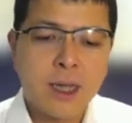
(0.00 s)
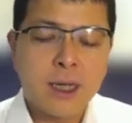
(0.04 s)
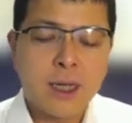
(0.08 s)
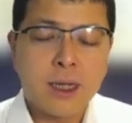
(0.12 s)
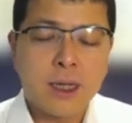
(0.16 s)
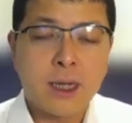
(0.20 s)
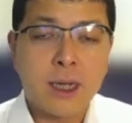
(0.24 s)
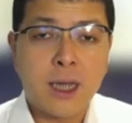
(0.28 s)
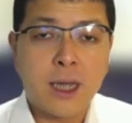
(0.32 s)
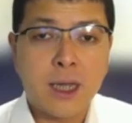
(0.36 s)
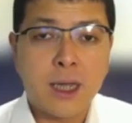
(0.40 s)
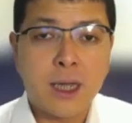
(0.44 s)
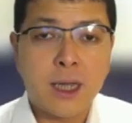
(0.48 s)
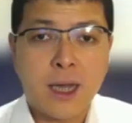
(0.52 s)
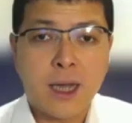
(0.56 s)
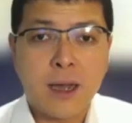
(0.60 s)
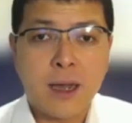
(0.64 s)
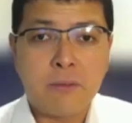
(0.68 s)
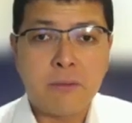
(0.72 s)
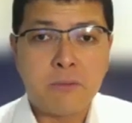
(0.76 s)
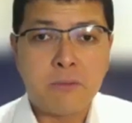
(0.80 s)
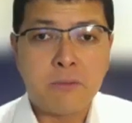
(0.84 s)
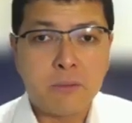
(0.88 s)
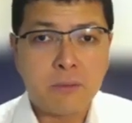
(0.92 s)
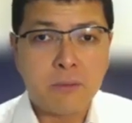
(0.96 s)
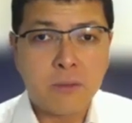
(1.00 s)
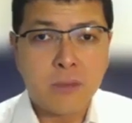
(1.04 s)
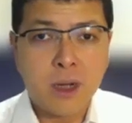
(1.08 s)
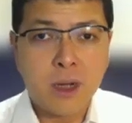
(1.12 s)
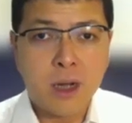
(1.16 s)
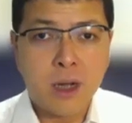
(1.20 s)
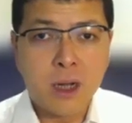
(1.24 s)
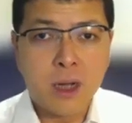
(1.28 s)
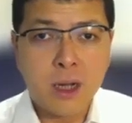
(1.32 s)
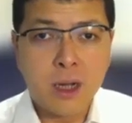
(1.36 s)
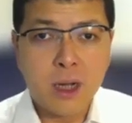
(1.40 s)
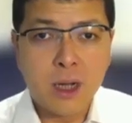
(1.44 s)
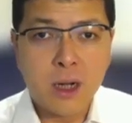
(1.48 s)
There are
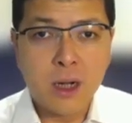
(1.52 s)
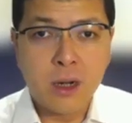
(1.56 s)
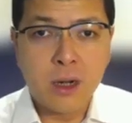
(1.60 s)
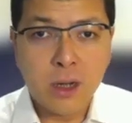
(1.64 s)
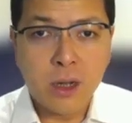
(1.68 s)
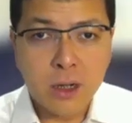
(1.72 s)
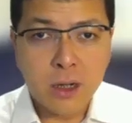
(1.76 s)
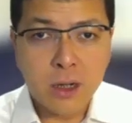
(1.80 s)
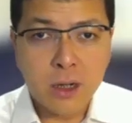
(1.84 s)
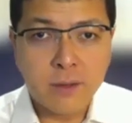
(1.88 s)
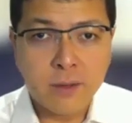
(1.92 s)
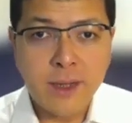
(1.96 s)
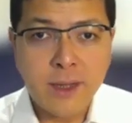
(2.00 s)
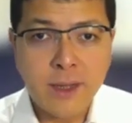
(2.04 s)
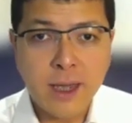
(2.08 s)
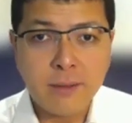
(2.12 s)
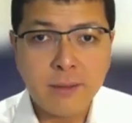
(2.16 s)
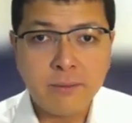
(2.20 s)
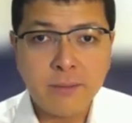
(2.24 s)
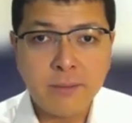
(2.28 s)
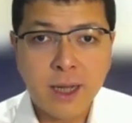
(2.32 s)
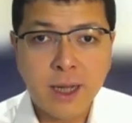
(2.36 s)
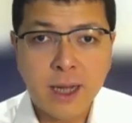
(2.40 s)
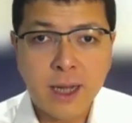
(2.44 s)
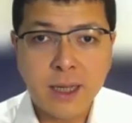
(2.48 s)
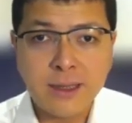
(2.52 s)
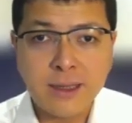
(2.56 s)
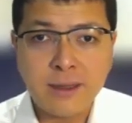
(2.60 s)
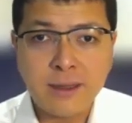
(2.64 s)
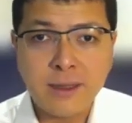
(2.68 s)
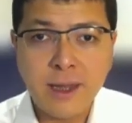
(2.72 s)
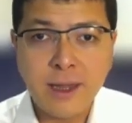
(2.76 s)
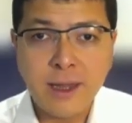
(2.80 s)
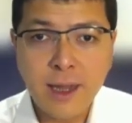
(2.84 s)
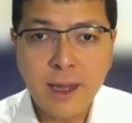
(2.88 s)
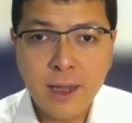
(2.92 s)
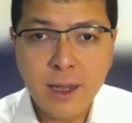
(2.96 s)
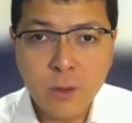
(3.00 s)
a lot of them are
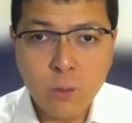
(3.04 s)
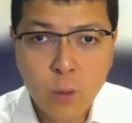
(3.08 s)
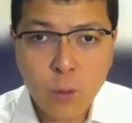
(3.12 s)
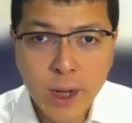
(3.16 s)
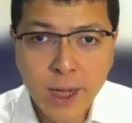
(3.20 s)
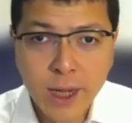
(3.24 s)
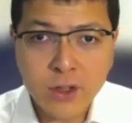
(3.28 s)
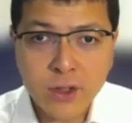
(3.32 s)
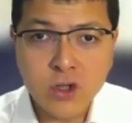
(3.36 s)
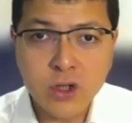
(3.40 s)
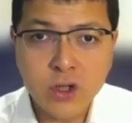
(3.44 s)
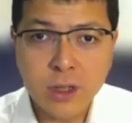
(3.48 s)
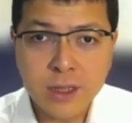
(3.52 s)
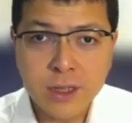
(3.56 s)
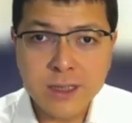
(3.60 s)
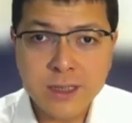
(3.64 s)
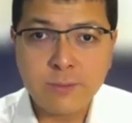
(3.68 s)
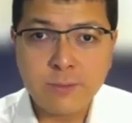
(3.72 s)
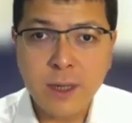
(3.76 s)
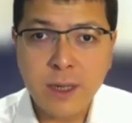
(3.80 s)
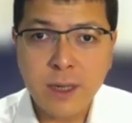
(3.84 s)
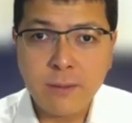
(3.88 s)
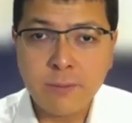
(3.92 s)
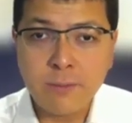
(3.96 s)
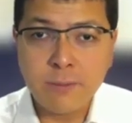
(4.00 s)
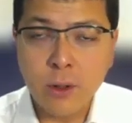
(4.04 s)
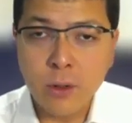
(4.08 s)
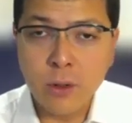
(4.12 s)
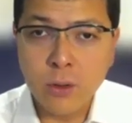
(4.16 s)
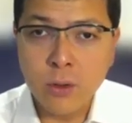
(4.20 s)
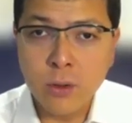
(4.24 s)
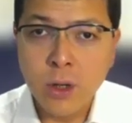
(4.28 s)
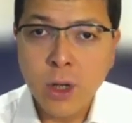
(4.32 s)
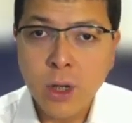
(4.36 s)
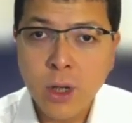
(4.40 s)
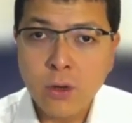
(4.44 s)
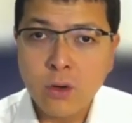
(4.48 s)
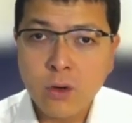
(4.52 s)
day wages,
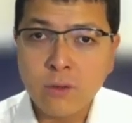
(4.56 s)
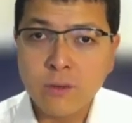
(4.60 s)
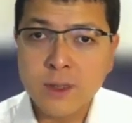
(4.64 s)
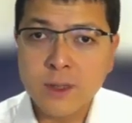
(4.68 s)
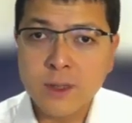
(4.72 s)
people who will